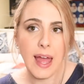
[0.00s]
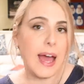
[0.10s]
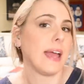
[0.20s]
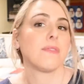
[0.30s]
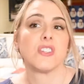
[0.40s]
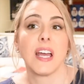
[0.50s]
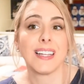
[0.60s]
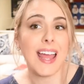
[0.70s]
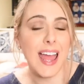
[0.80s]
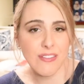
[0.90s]
I have
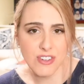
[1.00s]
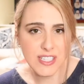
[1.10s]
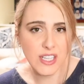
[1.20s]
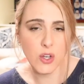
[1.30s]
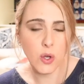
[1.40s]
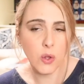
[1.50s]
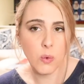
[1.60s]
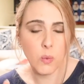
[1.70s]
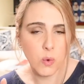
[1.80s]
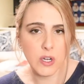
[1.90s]
checked every single
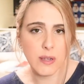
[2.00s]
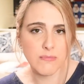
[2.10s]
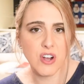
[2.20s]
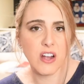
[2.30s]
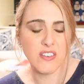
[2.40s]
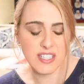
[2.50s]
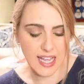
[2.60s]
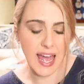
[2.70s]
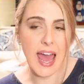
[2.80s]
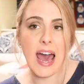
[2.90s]
work in progress I
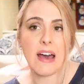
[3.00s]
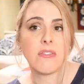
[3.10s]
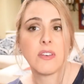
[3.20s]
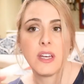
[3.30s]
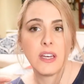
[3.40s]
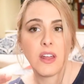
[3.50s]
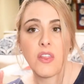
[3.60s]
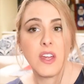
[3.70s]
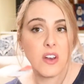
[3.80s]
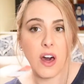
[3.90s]
have.
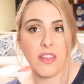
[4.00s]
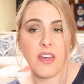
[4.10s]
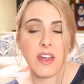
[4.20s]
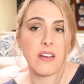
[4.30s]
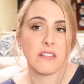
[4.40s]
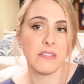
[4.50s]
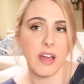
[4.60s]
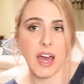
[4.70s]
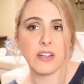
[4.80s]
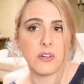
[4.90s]
They're not there.
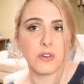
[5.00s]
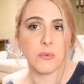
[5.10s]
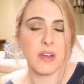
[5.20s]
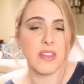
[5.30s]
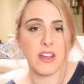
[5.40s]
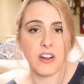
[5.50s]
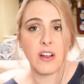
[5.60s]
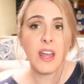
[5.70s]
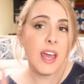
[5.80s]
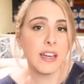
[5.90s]
I don't know where they are.
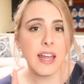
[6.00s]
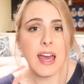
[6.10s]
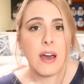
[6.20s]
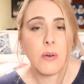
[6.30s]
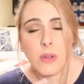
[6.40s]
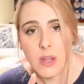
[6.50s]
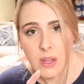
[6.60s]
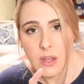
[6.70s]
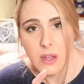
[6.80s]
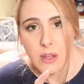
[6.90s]
Now,
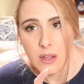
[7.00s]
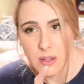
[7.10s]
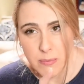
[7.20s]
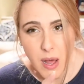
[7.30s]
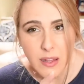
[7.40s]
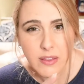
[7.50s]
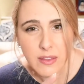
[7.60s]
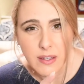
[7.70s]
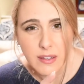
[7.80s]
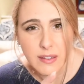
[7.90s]
you're probably
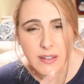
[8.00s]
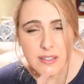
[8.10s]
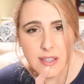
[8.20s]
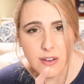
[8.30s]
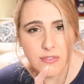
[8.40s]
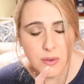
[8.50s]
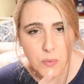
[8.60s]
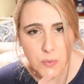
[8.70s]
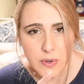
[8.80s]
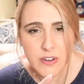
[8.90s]
thinking to yourself, it
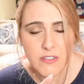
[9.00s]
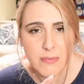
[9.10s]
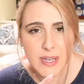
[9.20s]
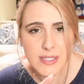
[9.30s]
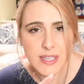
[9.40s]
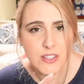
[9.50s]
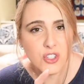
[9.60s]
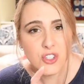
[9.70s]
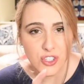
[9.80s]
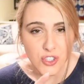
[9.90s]
would have made sense
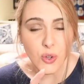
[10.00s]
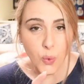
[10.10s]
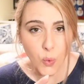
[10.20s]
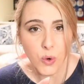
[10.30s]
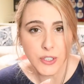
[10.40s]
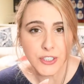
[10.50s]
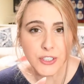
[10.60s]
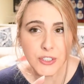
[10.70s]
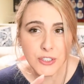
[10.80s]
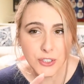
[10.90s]
just to
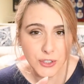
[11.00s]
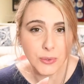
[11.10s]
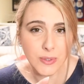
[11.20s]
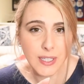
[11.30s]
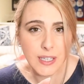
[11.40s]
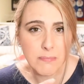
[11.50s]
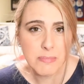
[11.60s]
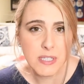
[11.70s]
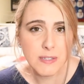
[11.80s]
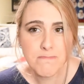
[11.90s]
order new
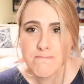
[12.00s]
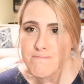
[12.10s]
tips.